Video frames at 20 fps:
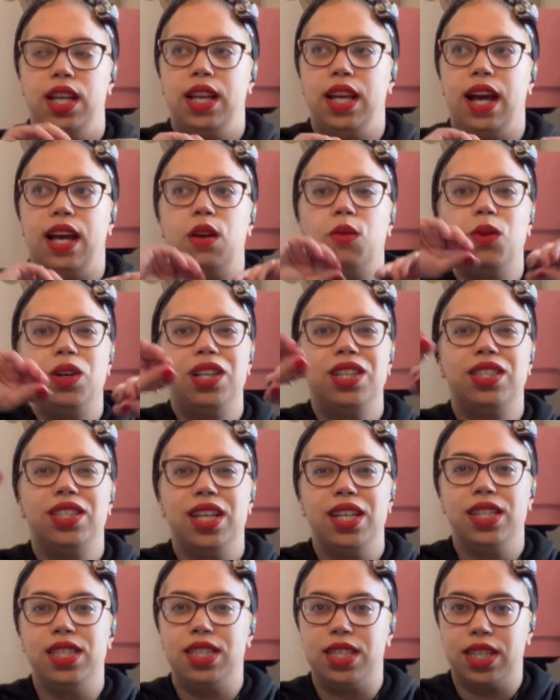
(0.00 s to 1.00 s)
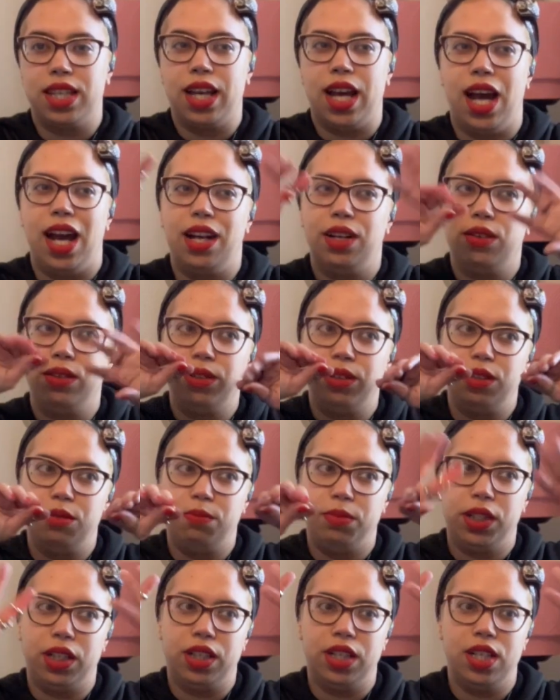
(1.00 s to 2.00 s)
I don't want to say scattered,
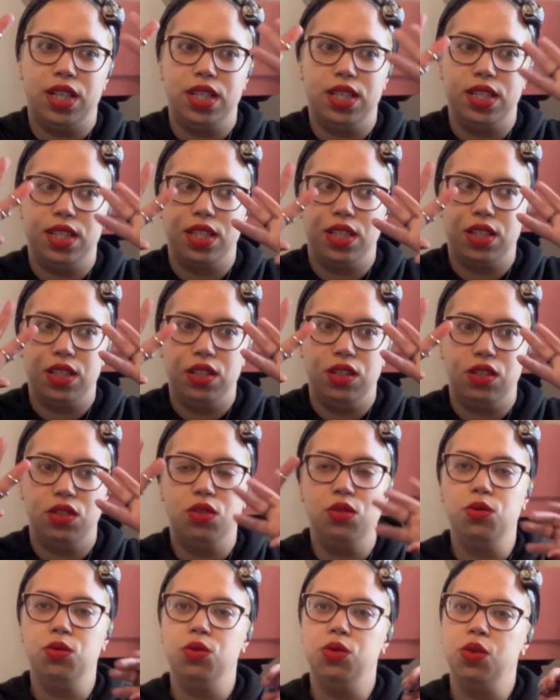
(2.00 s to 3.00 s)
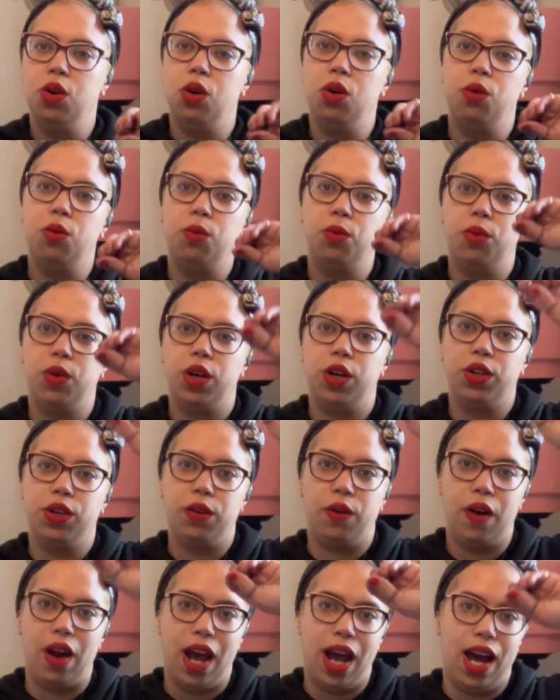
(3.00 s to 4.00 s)
because you know where
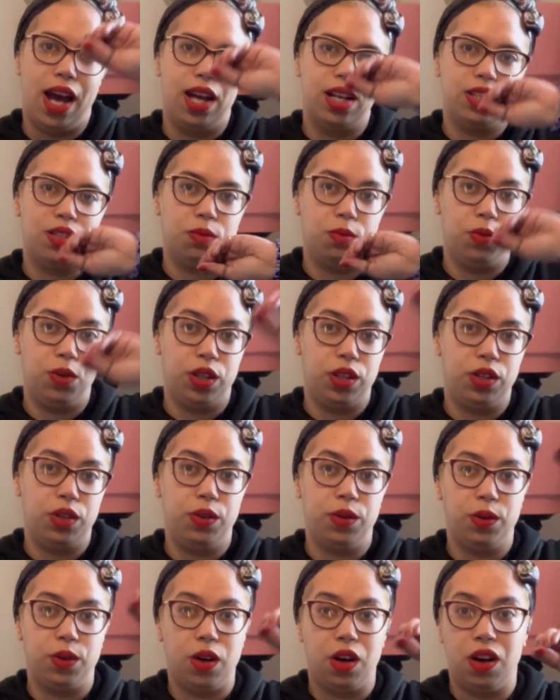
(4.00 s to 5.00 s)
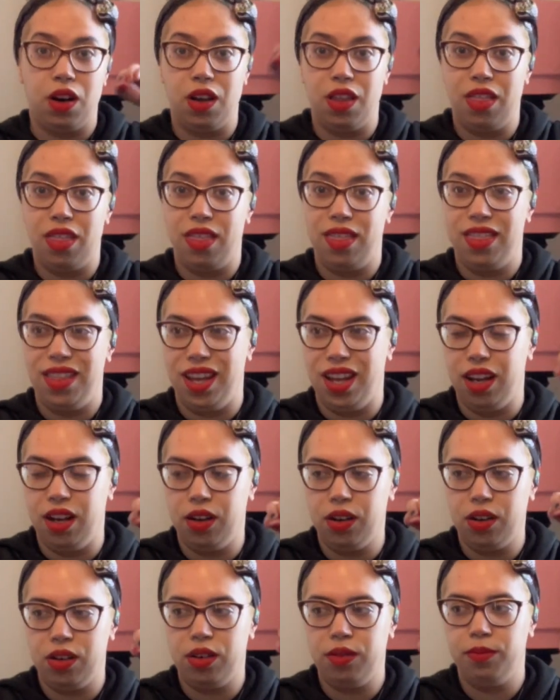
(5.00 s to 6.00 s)
you're at when you are
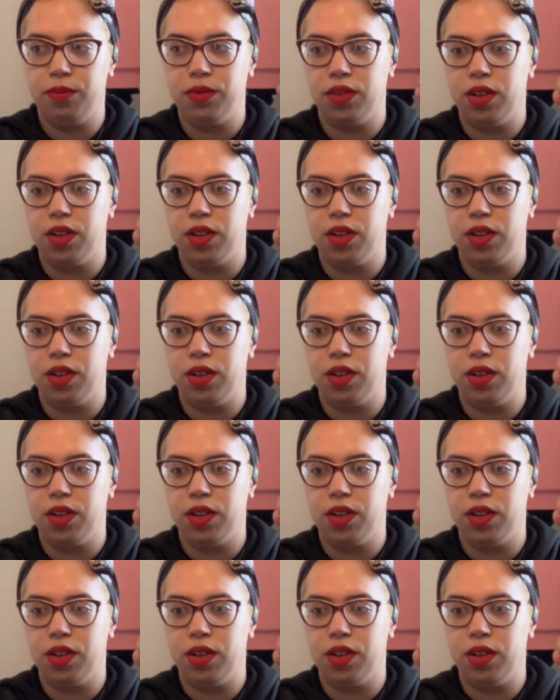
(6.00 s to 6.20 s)
there,